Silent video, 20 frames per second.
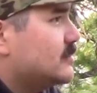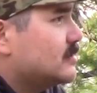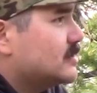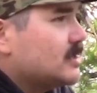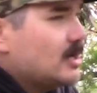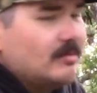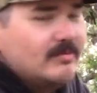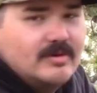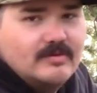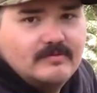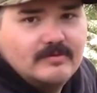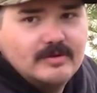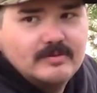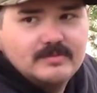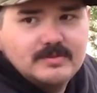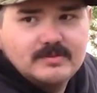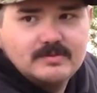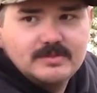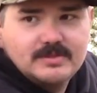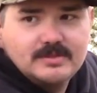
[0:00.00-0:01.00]
was coming from,
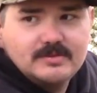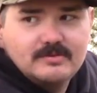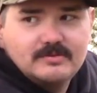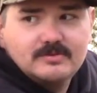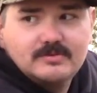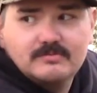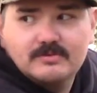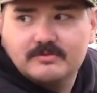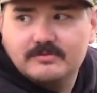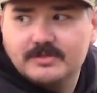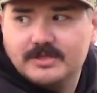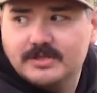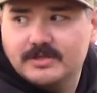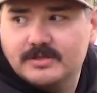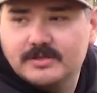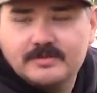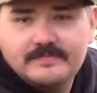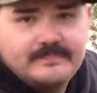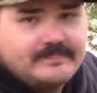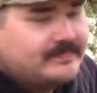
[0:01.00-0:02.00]
so she knows we were
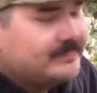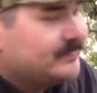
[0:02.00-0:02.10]
here.